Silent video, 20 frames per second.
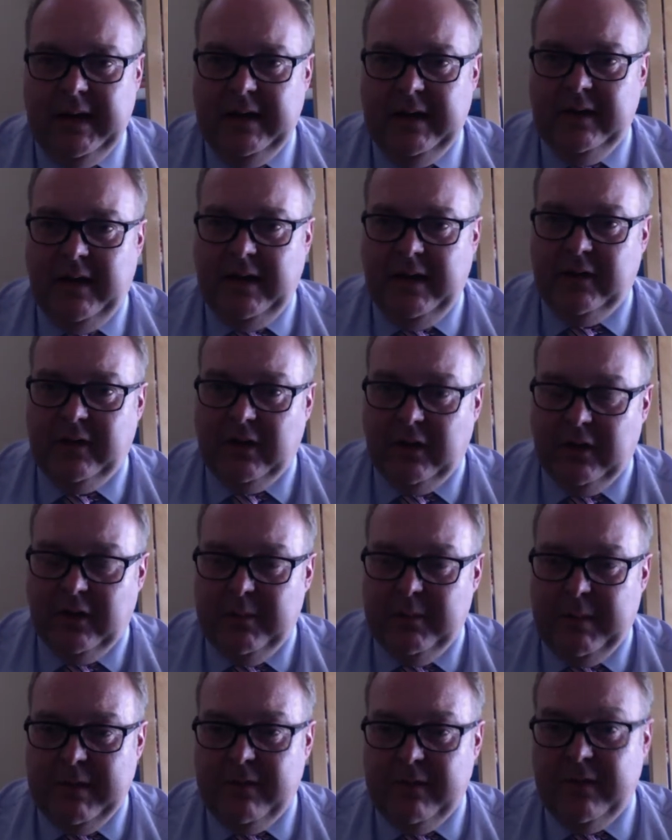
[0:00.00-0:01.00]
isn't going
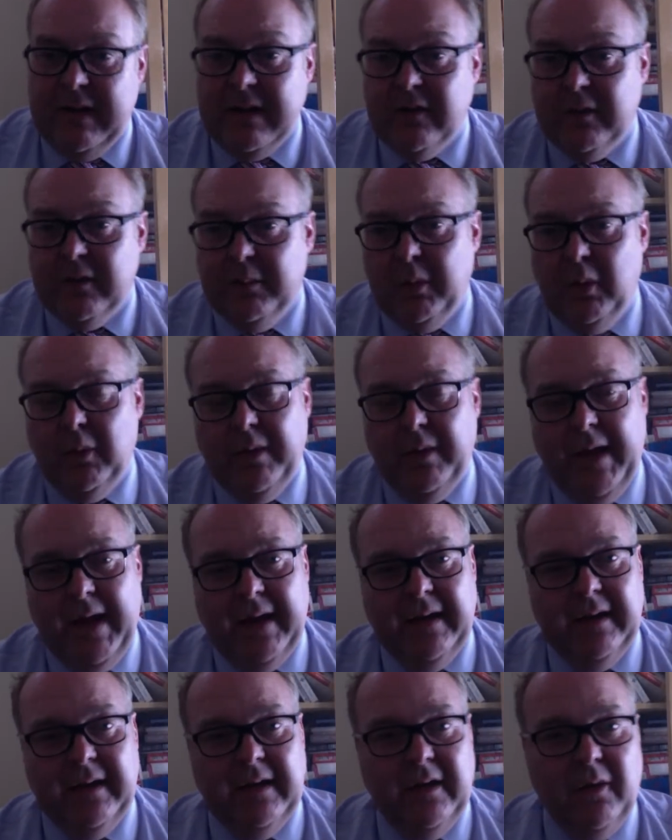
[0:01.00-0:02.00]
to be feasible,
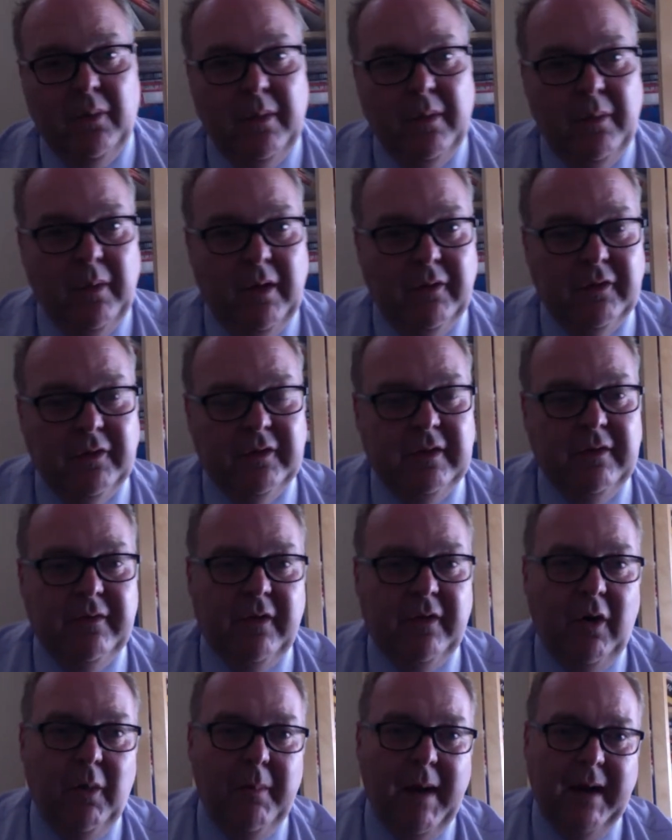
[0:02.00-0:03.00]
then we will obviously
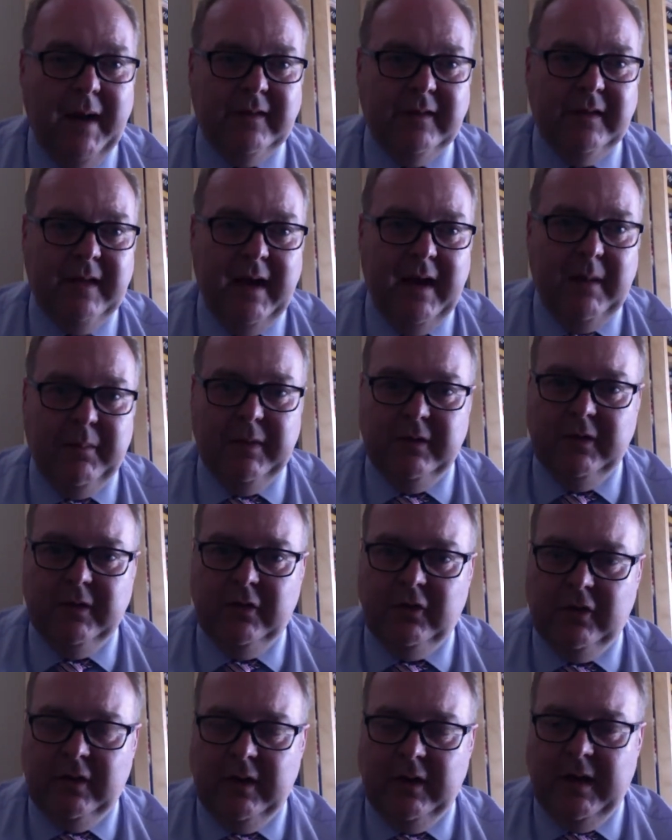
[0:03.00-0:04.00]
fall back to that
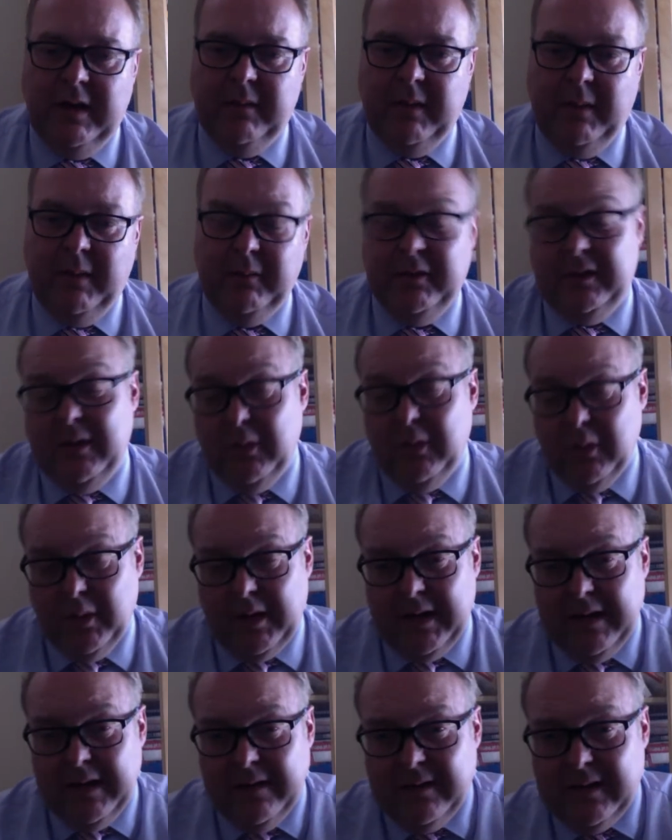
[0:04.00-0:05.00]
position. I'm still
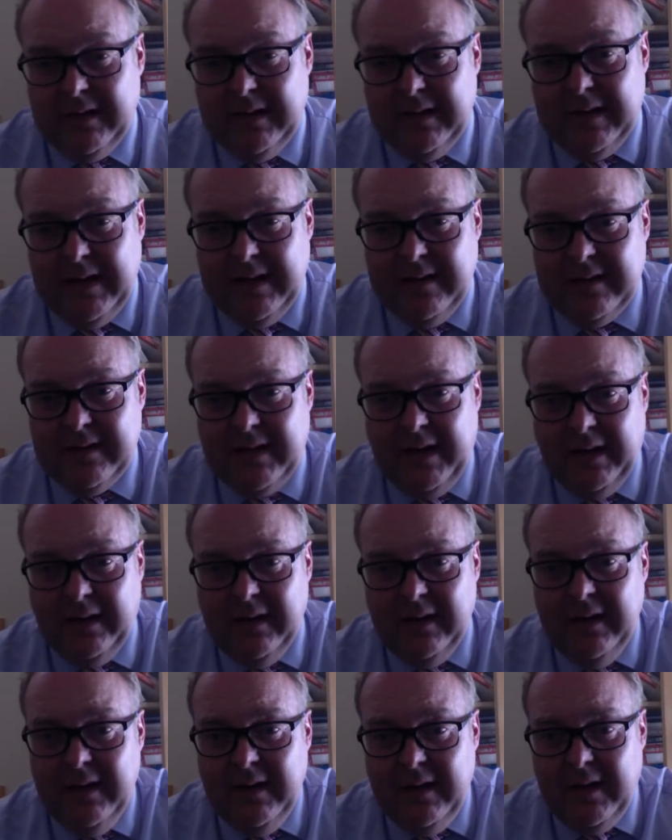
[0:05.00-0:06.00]
looking into the
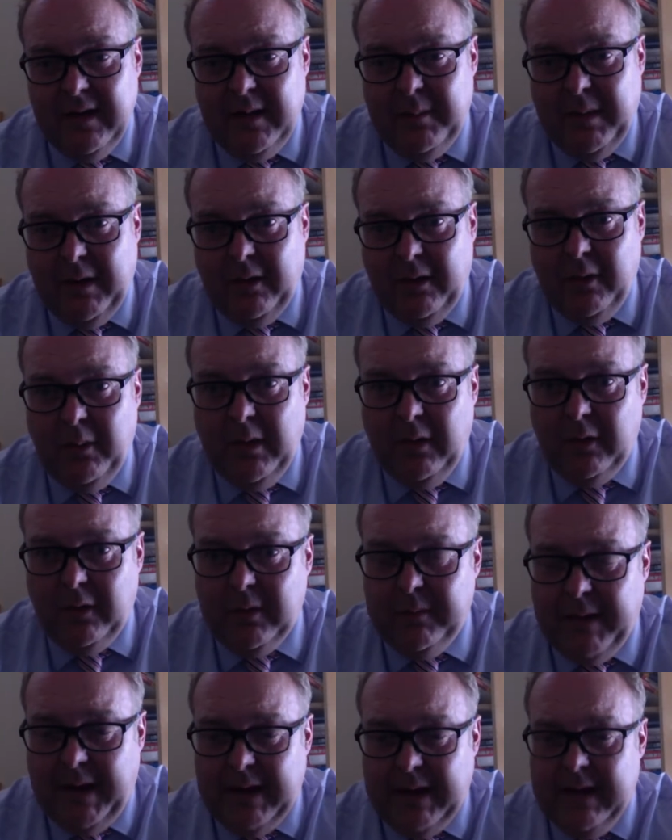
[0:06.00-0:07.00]
detail about the
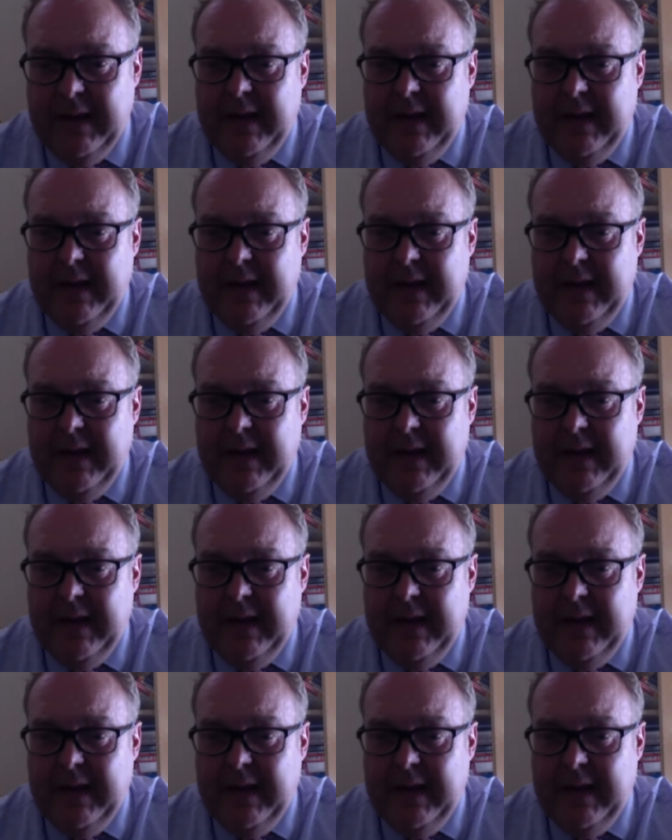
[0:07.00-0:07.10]
welcome day.